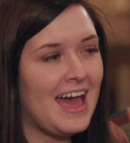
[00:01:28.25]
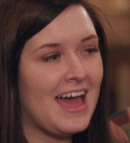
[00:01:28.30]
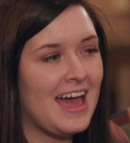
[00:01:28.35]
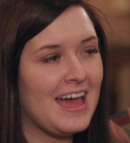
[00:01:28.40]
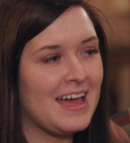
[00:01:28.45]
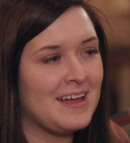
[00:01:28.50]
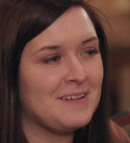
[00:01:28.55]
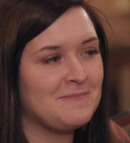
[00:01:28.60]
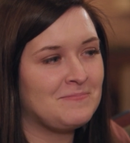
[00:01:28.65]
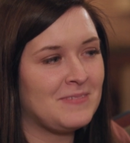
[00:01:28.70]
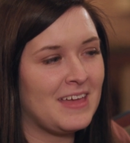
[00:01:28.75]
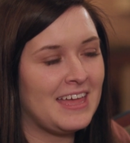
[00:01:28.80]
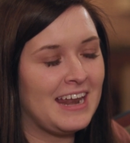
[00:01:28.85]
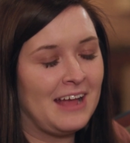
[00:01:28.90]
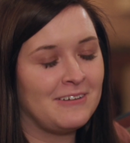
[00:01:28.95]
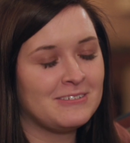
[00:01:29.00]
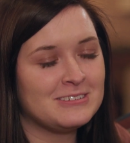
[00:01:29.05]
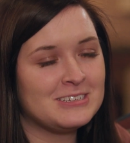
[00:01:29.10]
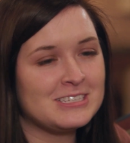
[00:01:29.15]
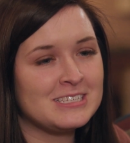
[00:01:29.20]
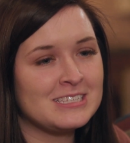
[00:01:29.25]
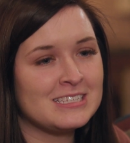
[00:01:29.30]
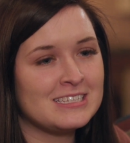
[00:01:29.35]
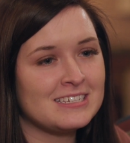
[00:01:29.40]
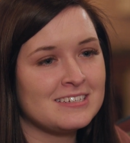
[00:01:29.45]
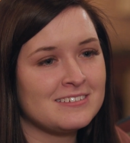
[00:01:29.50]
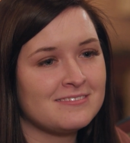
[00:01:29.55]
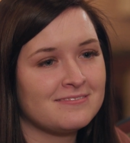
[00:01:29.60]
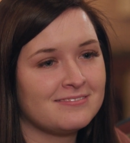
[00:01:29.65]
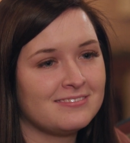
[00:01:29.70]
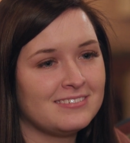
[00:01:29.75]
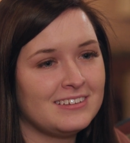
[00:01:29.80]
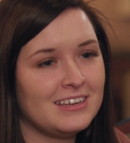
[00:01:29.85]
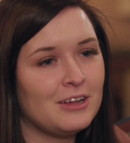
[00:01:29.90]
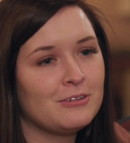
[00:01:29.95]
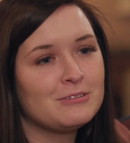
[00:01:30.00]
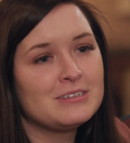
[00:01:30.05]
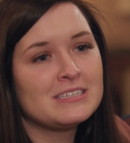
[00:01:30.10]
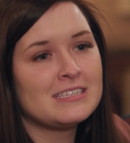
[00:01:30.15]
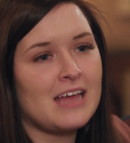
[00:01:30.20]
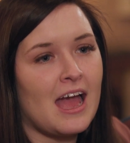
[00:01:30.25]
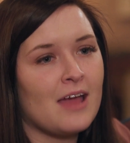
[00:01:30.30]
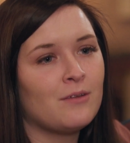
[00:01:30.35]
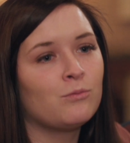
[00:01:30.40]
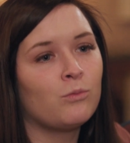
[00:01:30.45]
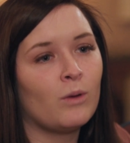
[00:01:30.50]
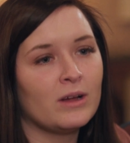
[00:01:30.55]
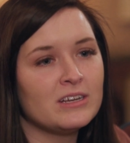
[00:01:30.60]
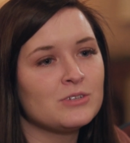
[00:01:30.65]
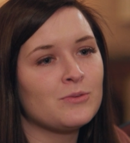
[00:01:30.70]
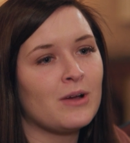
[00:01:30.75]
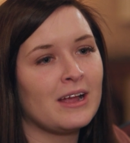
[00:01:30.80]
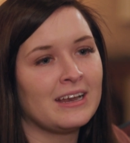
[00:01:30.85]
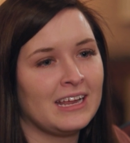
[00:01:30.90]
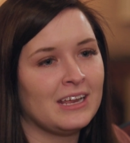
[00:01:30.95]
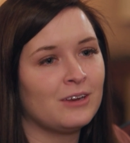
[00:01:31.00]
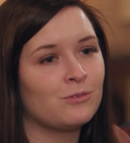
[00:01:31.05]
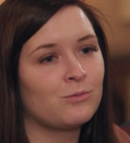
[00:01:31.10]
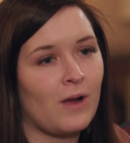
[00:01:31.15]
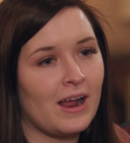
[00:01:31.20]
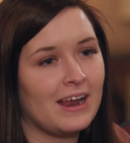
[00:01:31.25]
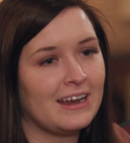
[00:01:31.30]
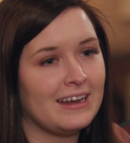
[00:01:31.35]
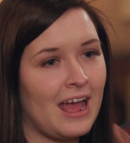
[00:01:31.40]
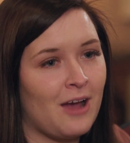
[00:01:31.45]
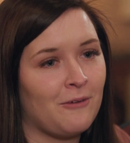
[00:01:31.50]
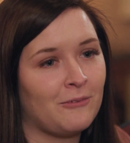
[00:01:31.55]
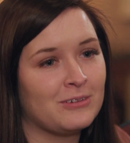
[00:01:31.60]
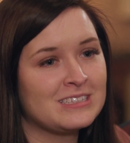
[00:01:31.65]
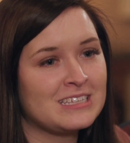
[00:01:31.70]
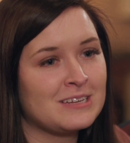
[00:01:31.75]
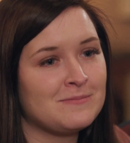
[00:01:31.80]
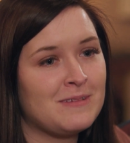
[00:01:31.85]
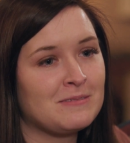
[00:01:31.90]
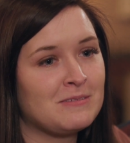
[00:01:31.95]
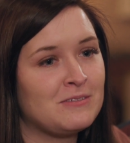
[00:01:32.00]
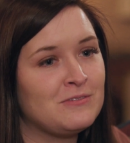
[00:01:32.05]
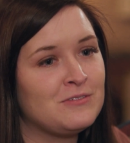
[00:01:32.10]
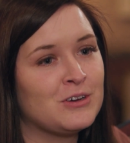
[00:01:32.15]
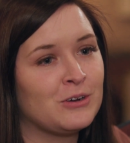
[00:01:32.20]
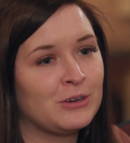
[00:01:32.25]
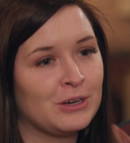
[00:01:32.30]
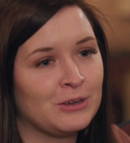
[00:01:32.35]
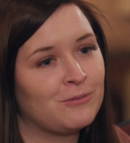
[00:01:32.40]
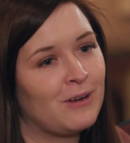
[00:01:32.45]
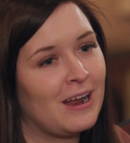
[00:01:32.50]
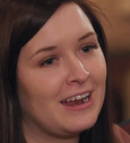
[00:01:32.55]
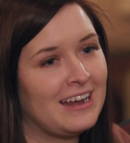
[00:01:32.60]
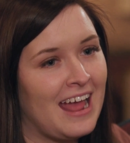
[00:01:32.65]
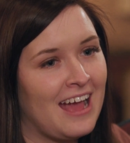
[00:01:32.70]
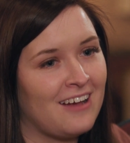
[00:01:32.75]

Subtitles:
And I would just, you know, decide, what do I need right now? What's going to make me feel good right